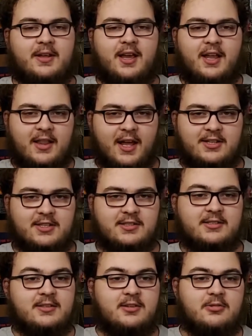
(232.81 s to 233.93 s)
and not
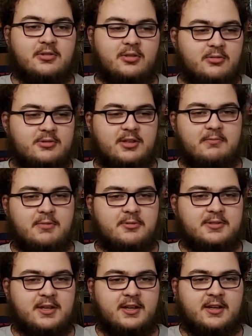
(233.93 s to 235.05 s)
just you threw some
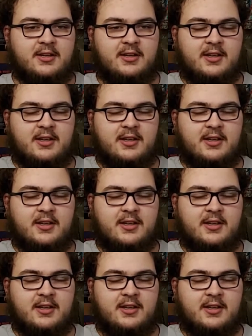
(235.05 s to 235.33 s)
music